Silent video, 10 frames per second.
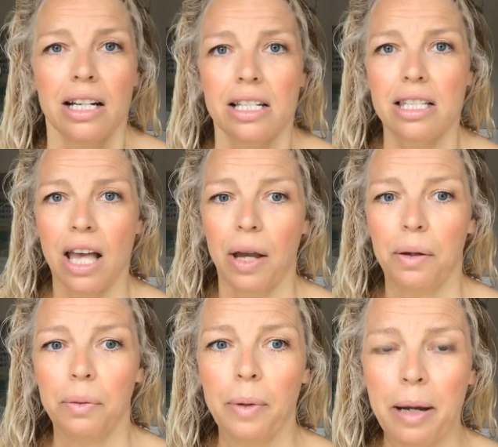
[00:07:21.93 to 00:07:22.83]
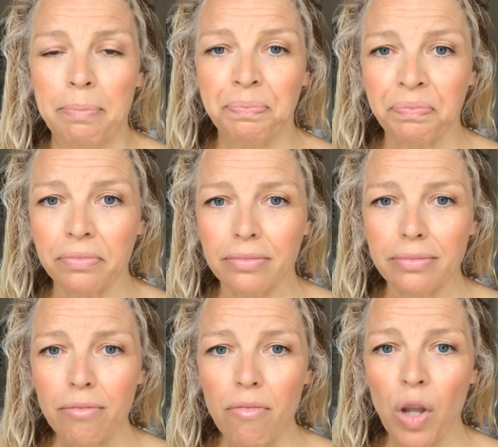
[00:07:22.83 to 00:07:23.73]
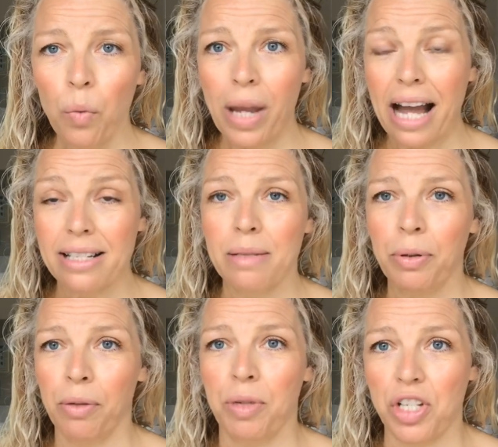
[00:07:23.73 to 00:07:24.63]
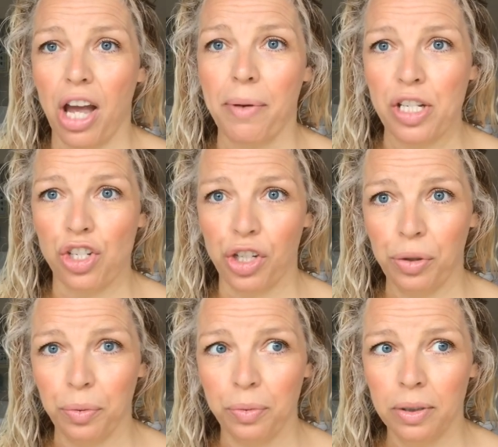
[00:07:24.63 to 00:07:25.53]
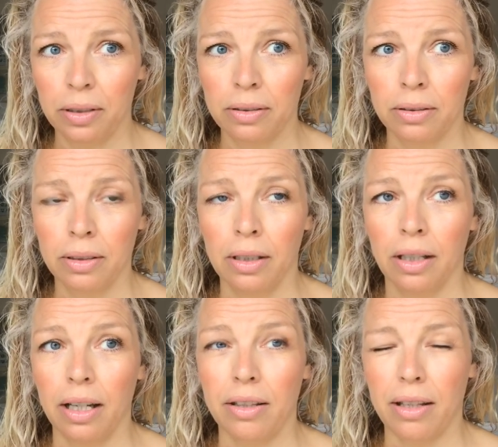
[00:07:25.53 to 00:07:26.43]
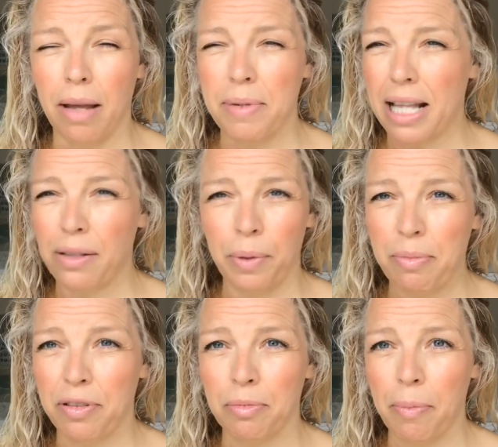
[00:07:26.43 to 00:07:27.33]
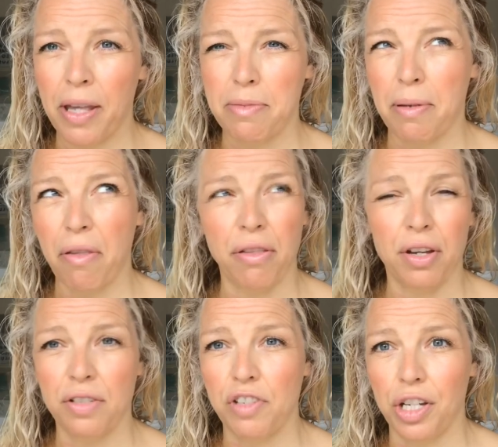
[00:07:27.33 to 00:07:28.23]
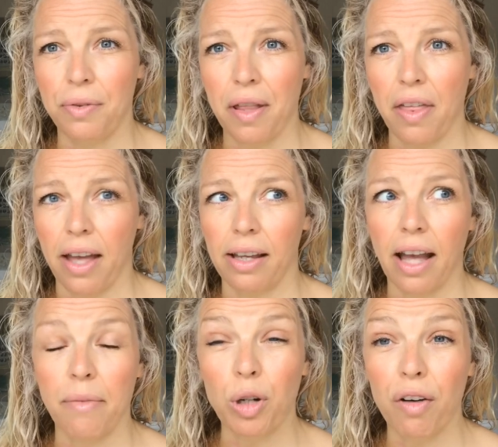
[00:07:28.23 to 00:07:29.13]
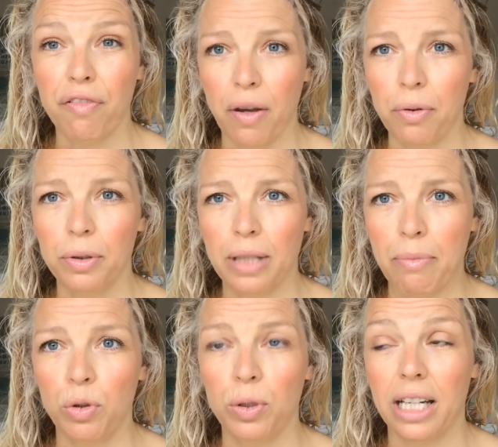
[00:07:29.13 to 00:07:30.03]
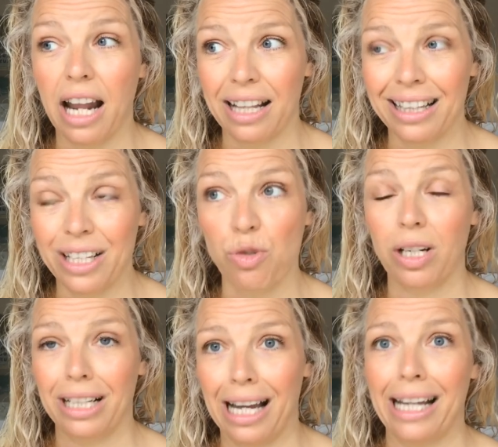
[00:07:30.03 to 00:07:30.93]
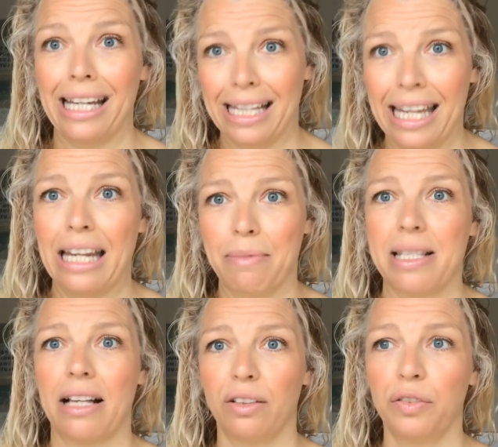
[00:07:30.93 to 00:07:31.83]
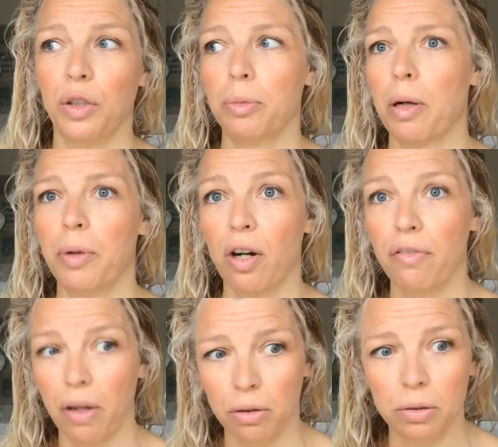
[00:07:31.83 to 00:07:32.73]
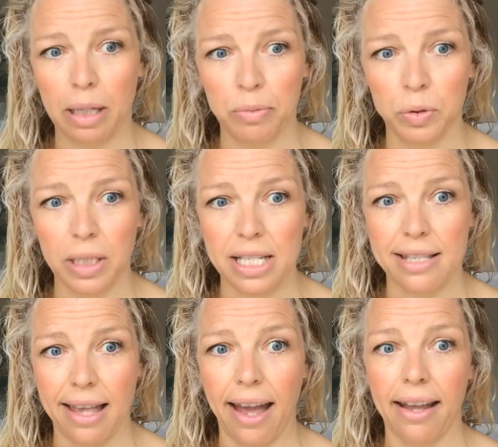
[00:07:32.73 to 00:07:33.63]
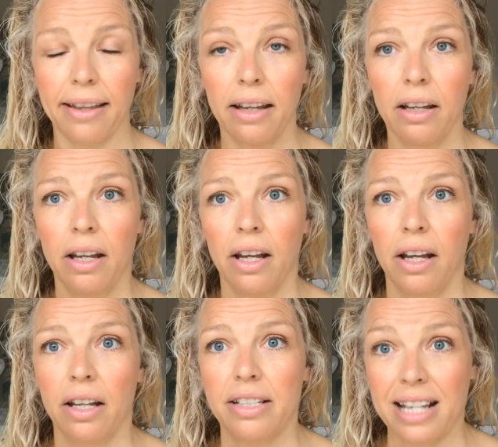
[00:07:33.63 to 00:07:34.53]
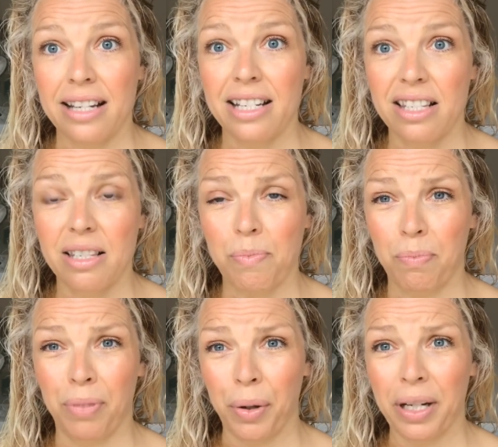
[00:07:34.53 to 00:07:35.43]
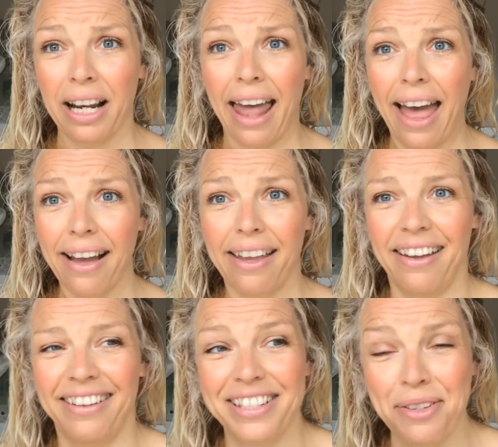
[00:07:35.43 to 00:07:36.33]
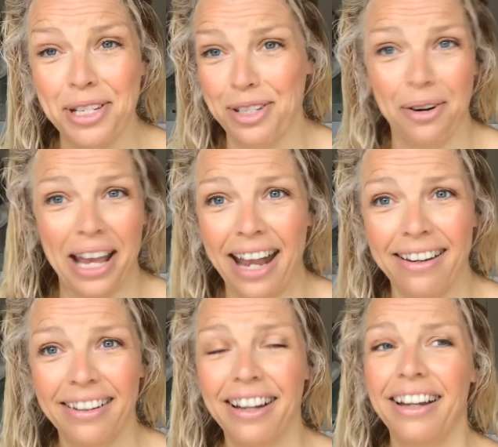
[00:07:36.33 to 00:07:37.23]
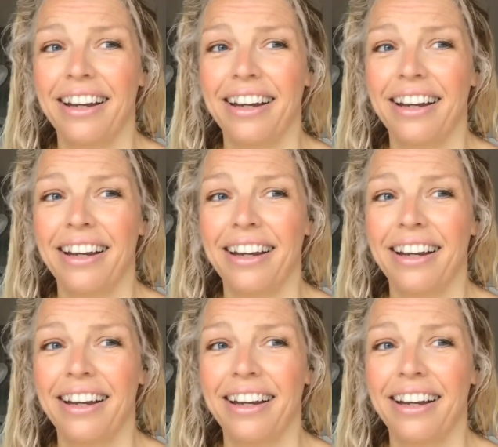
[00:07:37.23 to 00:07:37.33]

So um, we had an appointment to go in June. It was like the week before my birthday, about the third of June, I think. And we got a phone call that morning. I'd literally like geared myself up, and we got a phone call that morning to say, the dentist has broken her leg, so she's not in.